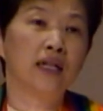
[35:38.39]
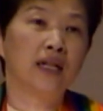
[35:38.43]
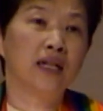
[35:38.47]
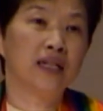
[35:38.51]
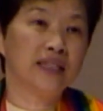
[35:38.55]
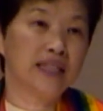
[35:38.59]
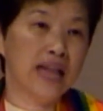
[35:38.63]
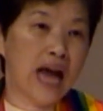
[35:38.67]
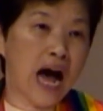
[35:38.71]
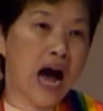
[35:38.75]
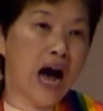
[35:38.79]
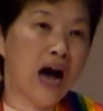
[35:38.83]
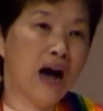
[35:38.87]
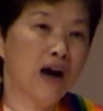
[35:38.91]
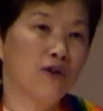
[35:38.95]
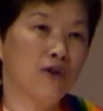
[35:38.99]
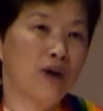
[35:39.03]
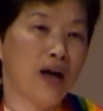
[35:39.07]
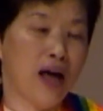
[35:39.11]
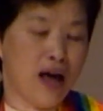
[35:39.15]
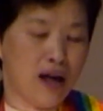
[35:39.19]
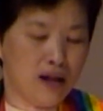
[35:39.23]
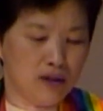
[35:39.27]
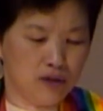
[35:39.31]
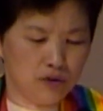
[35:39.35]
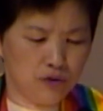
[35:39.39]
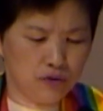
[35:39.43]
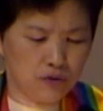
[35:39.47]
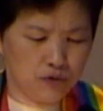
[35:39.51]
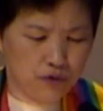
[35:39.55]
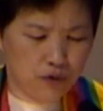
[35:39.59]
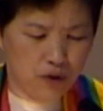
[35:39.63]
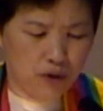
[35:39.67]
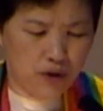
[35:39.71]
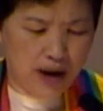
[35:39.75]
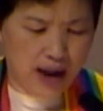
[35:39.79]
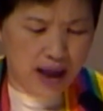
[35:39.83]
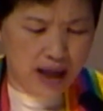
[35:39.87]
now and
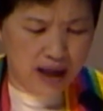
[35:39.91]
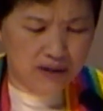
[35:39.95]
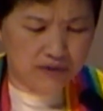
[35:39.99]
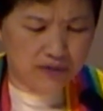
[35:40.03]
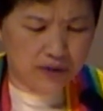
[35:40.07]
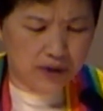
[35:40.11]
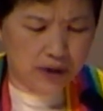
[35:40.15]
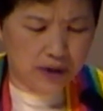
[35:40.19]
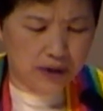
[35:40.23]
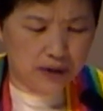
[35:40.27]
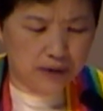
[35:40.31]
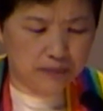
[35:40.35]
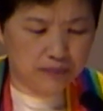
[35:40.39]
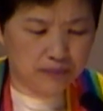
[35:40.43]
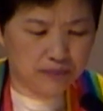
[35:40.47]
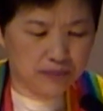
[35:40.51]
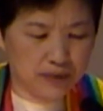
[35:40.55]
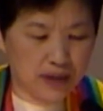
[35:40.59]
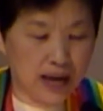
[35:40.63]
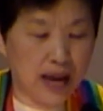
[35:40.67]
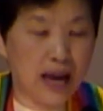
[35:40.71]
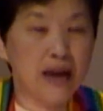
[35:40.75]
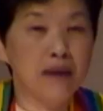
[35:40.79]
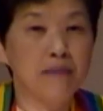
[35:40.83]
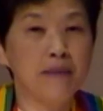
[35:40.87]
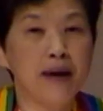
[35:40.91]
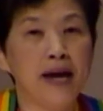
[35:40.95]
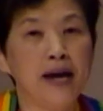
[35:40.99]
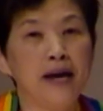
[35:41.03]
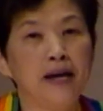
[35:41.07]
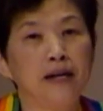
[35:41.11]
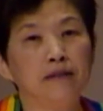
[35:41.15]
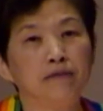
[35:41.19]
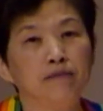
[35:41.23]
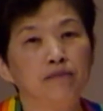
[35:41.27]
forever. Amen.